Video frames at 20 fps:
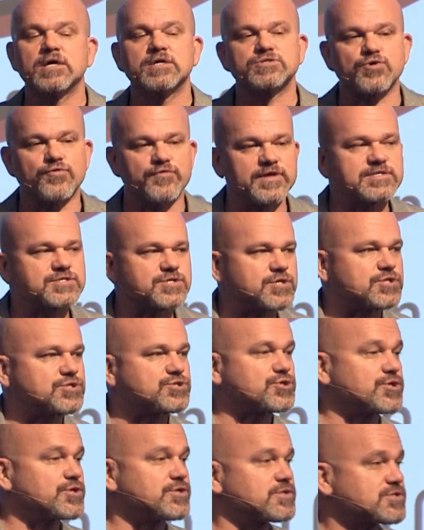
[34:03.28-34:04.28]
So these are
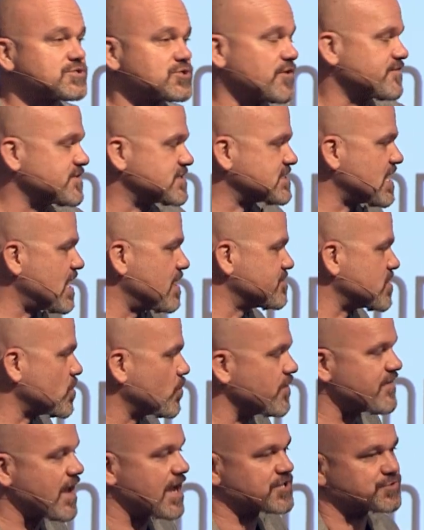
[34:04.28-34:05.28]
the service times that
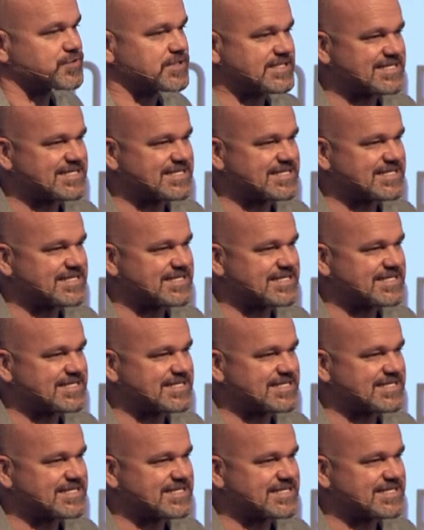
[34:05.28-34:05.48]
we've actually